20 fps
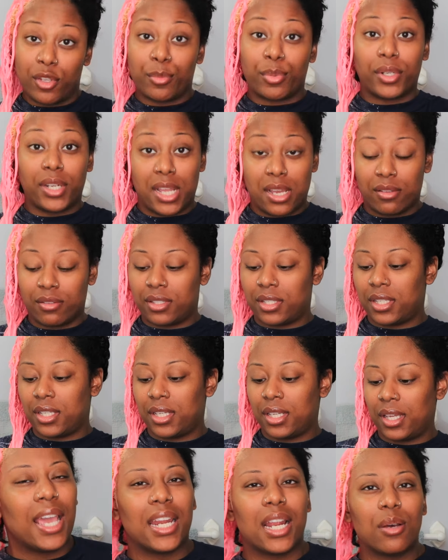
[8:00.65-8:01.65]
you pronounce
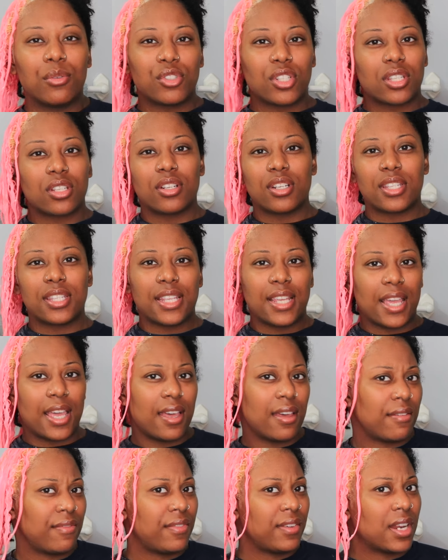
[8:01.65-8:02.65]
it. And I was just gonna say
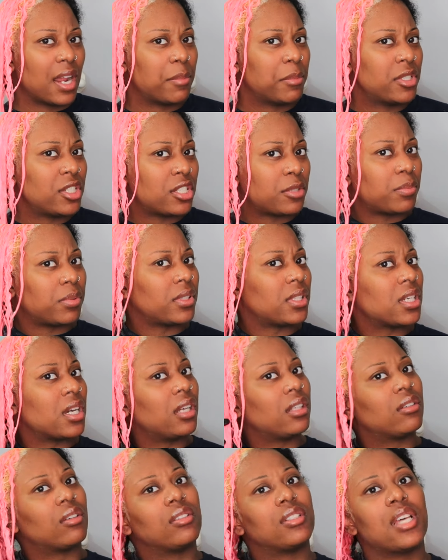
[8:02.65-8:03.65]
F it, I'm gonna just put the
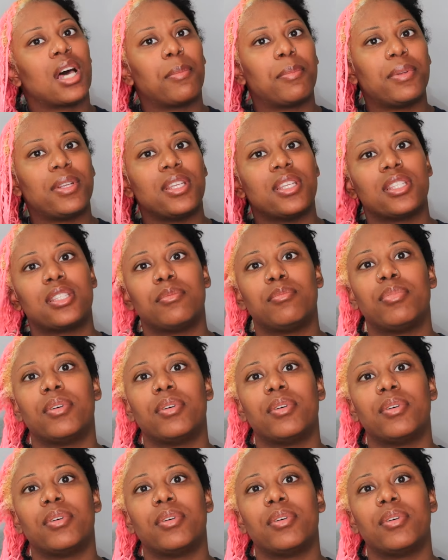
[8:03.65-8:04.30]
color on top of this,